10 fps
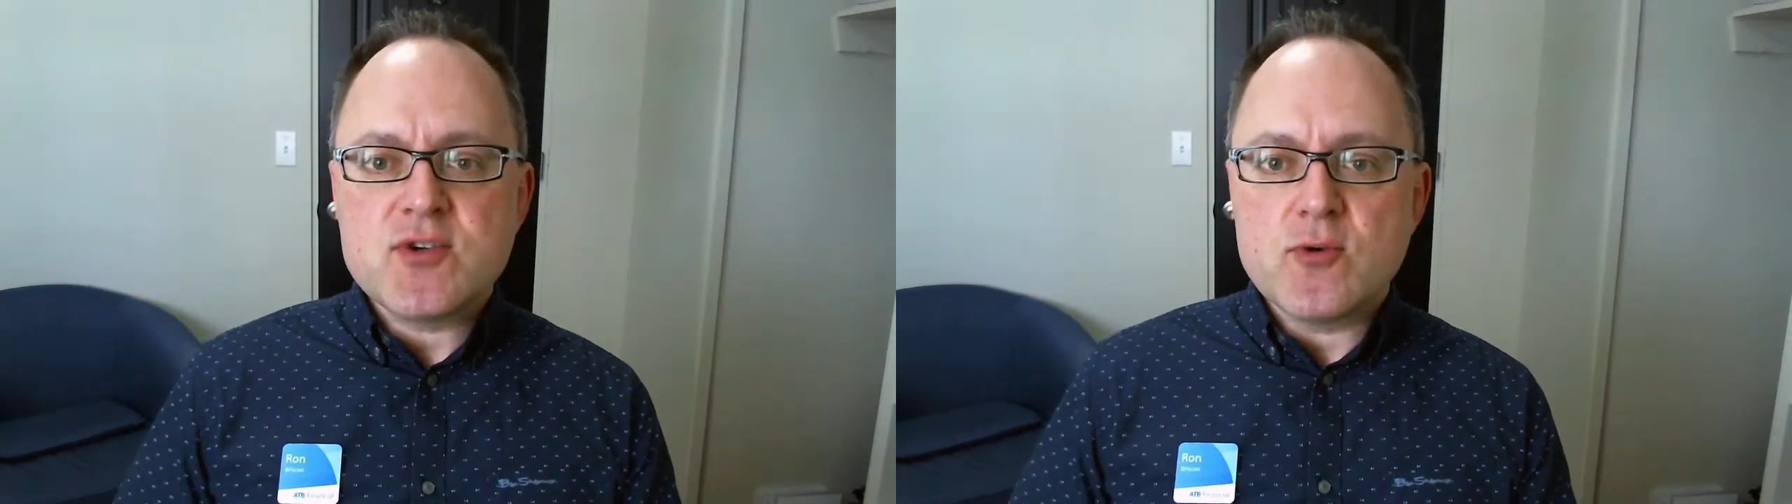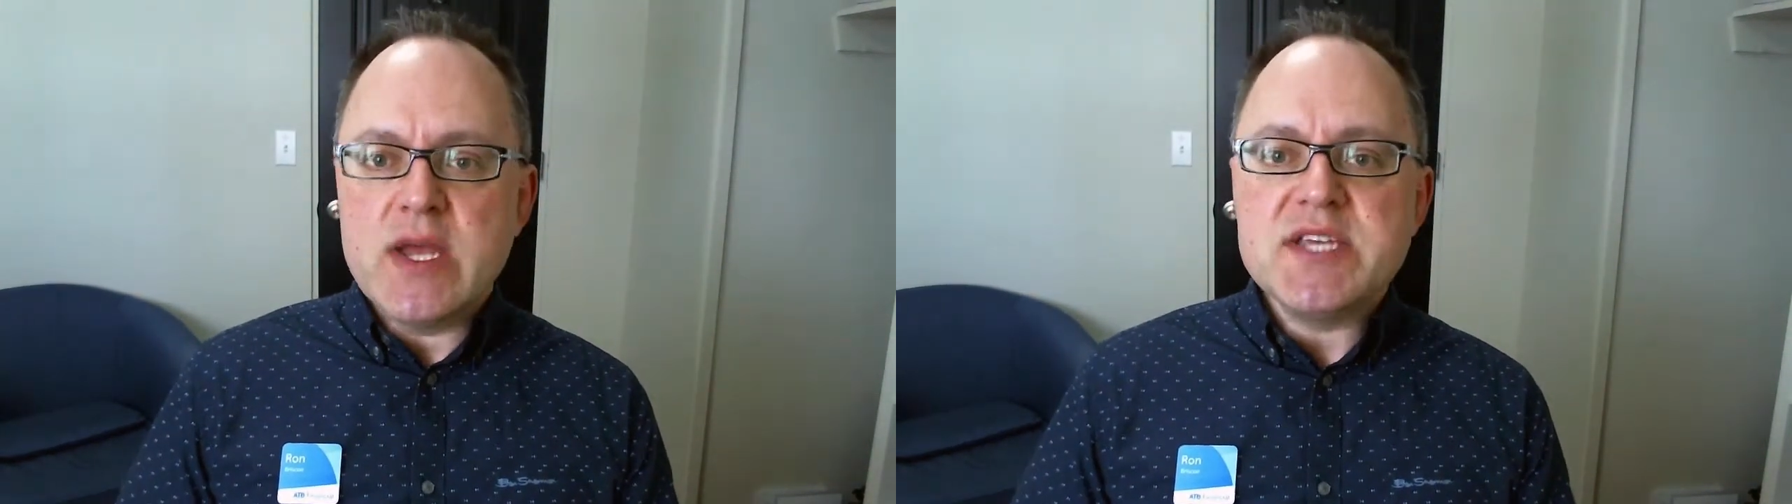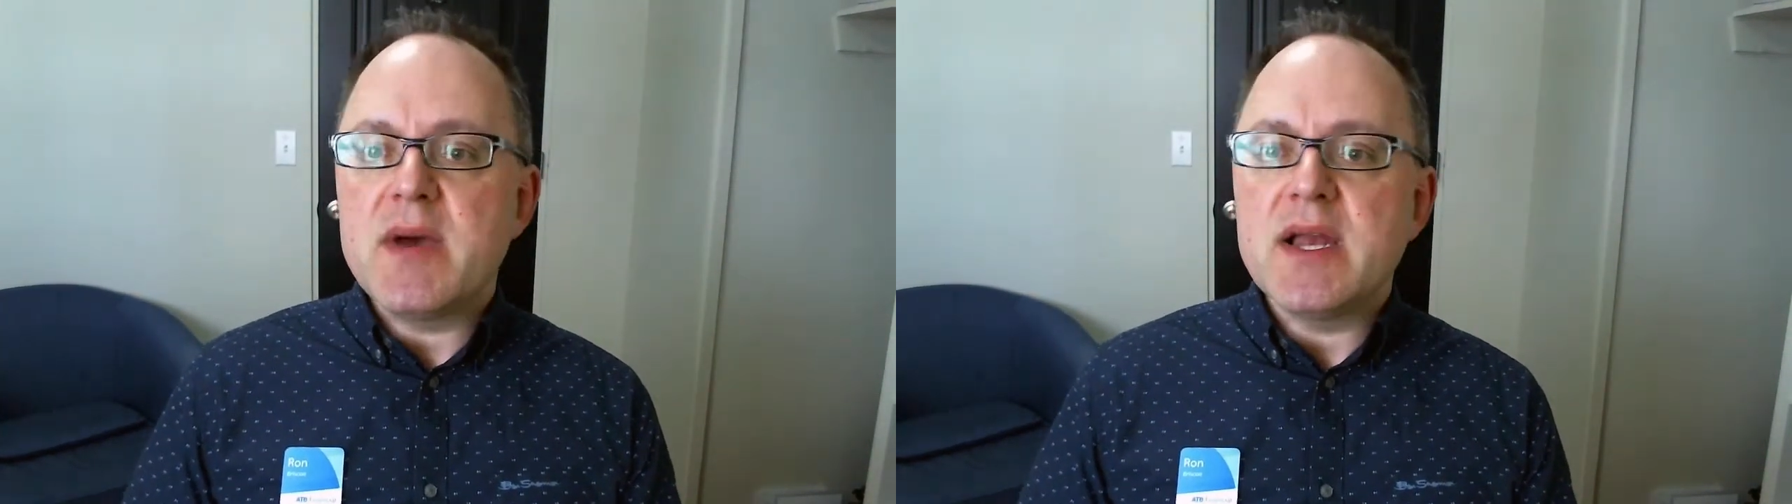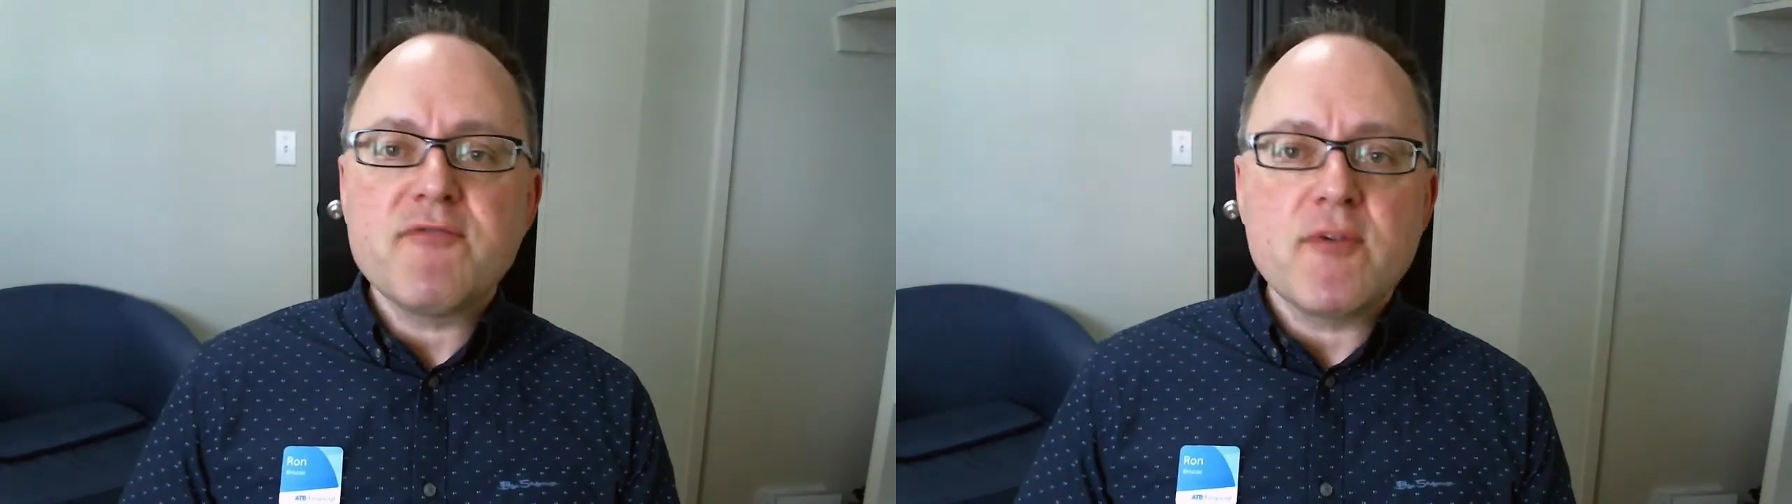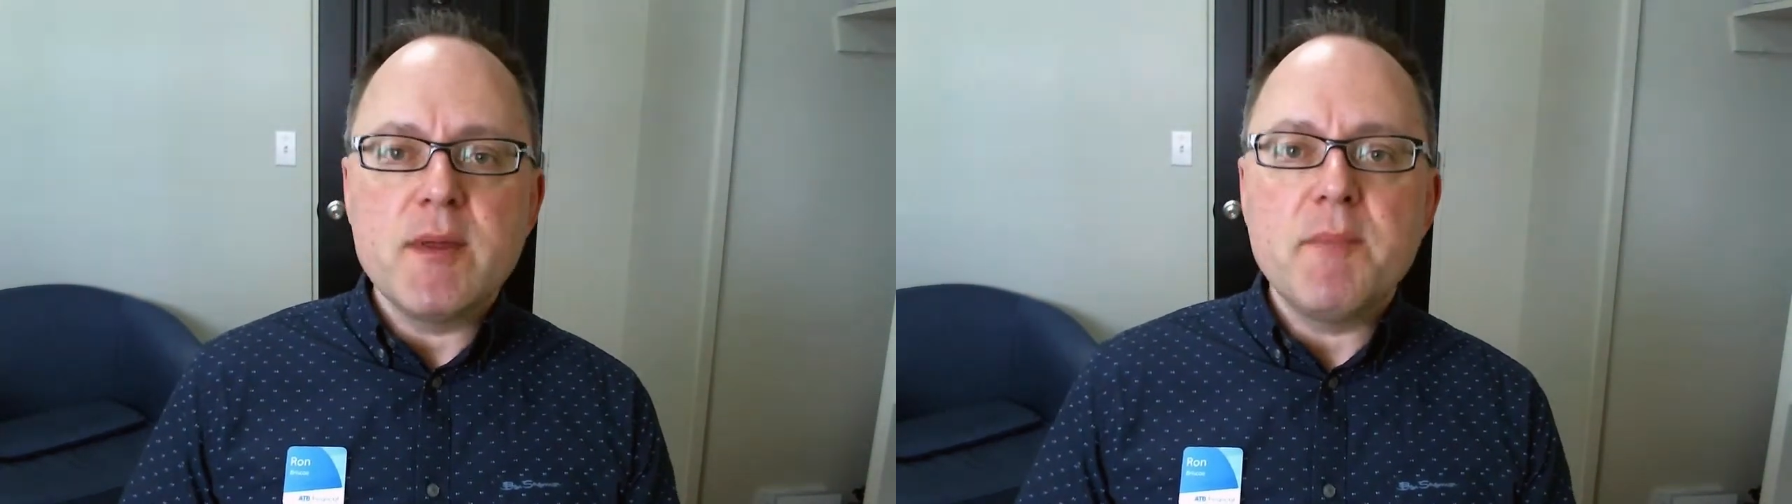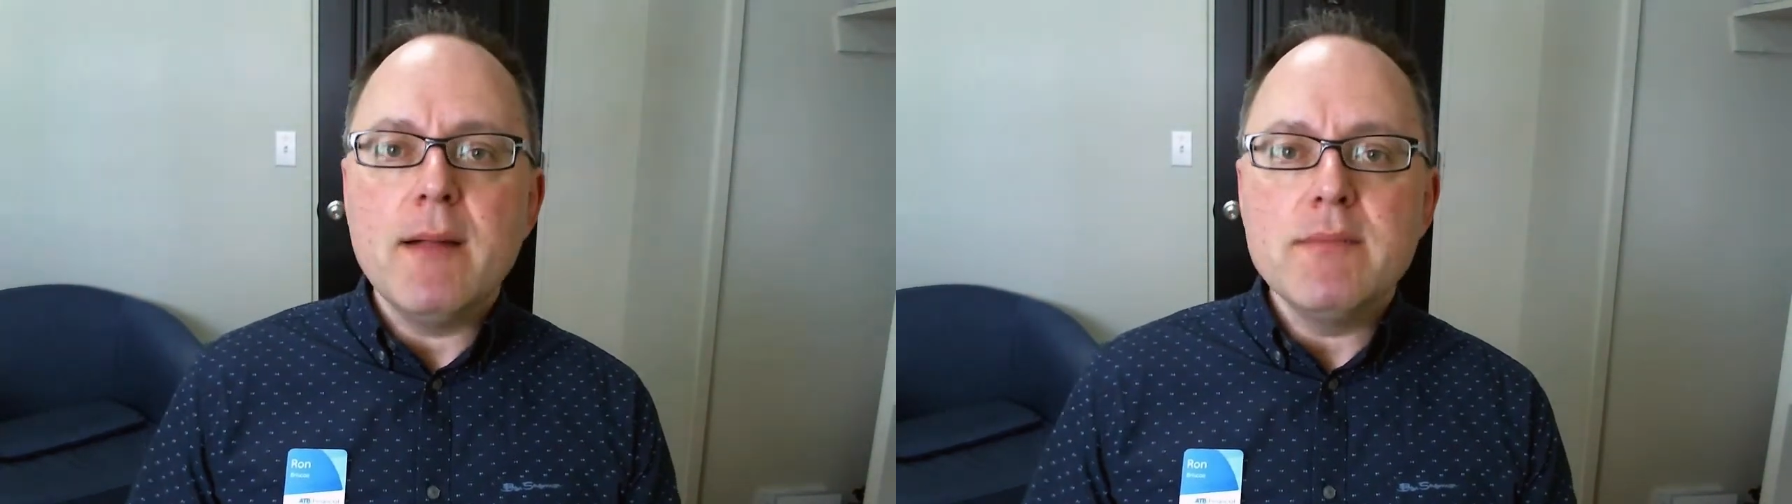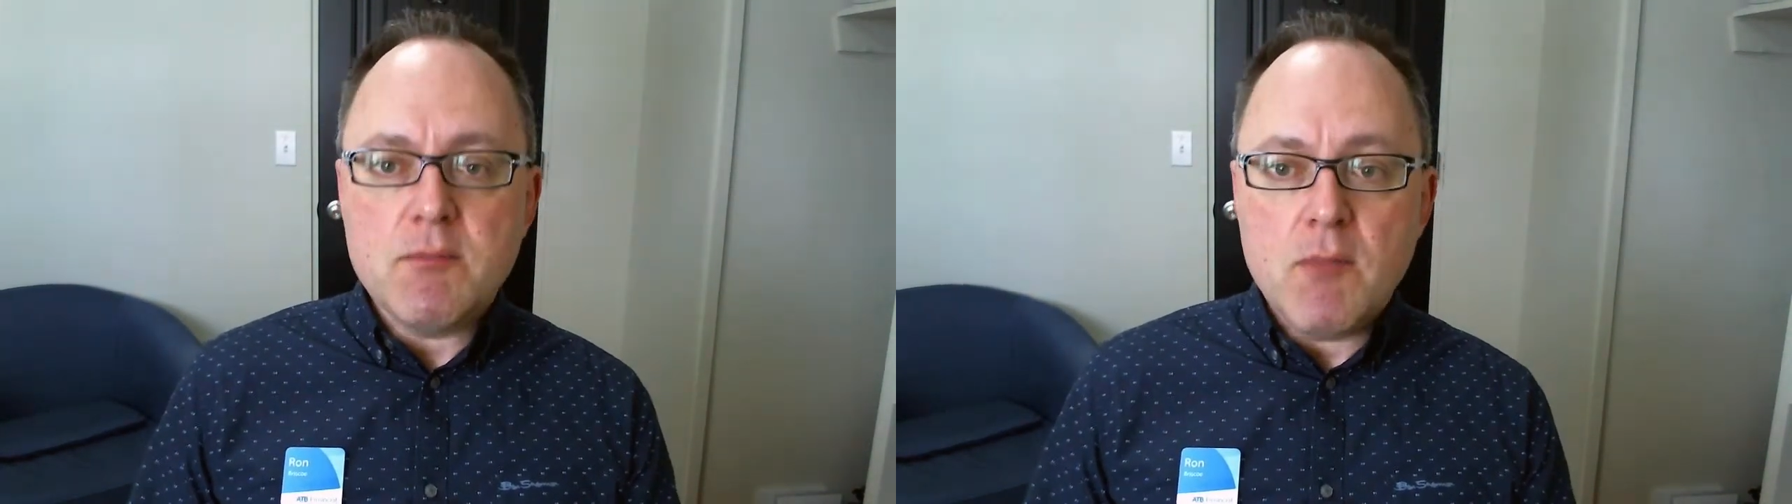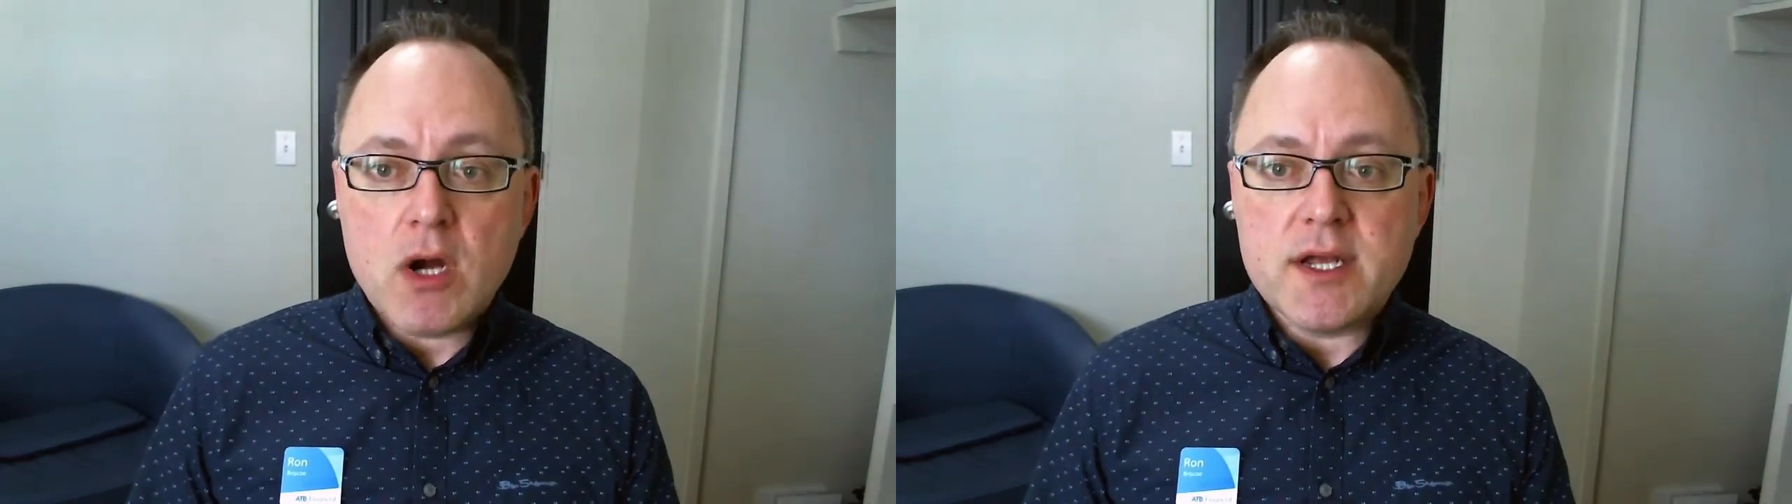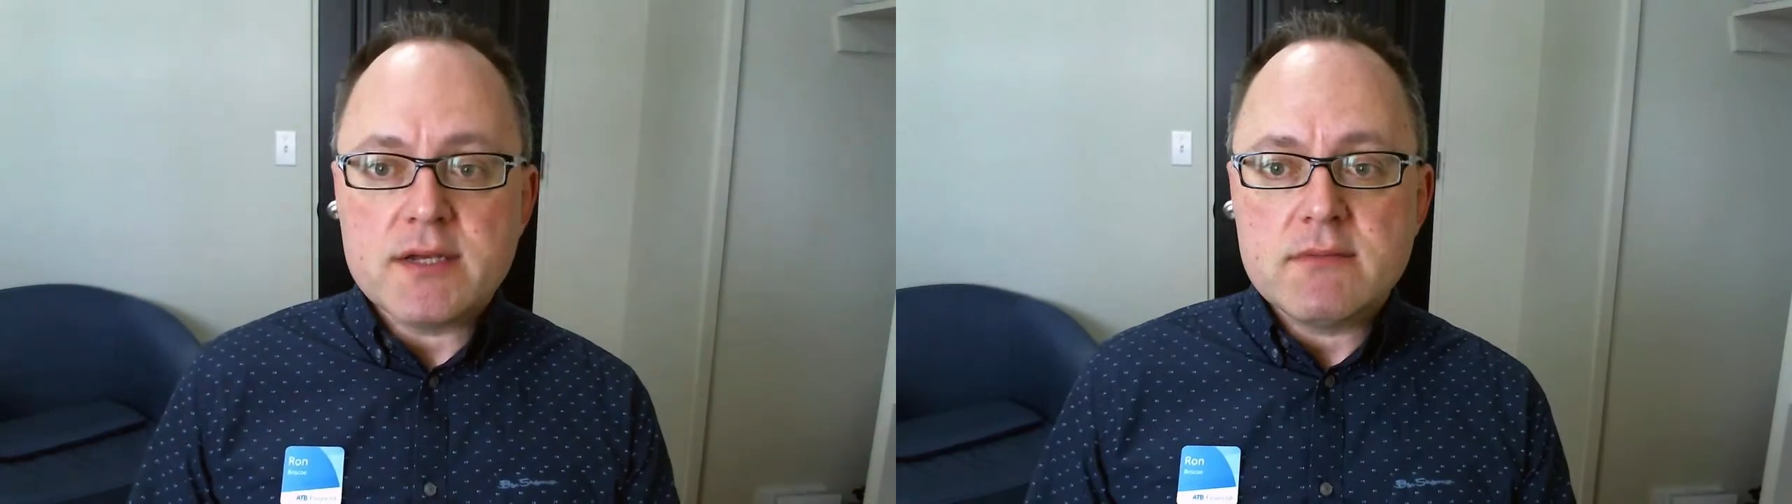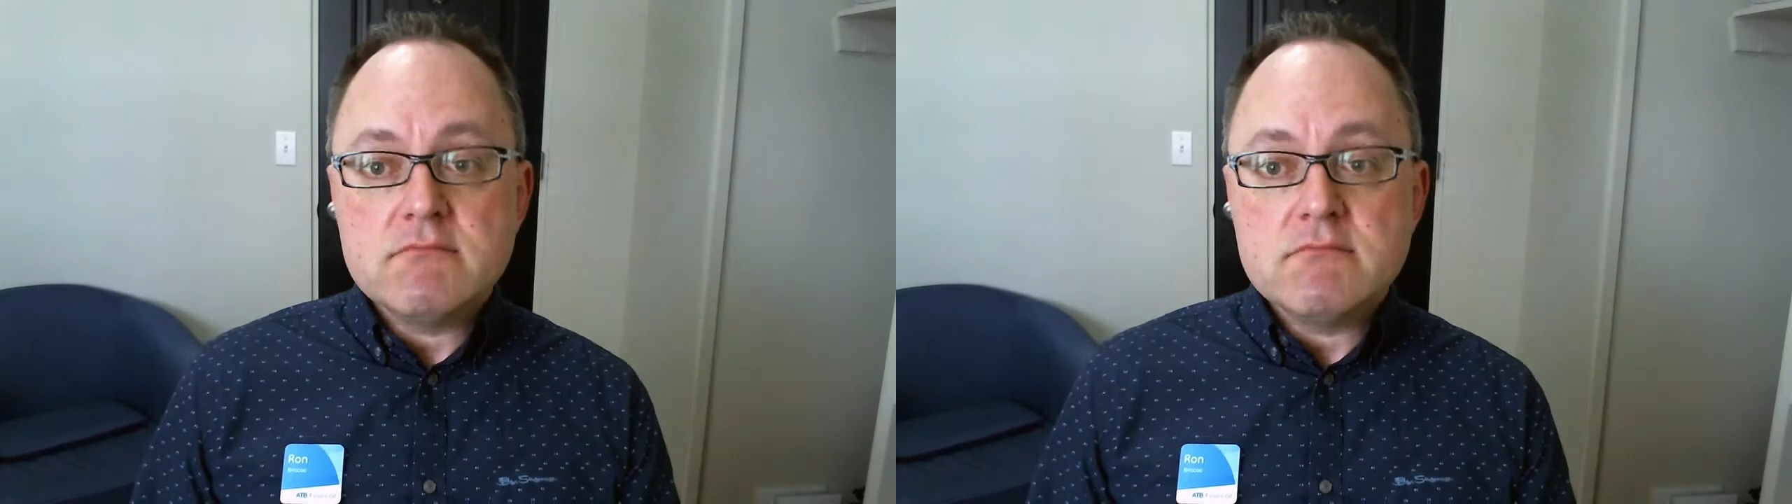to raise money from the public market,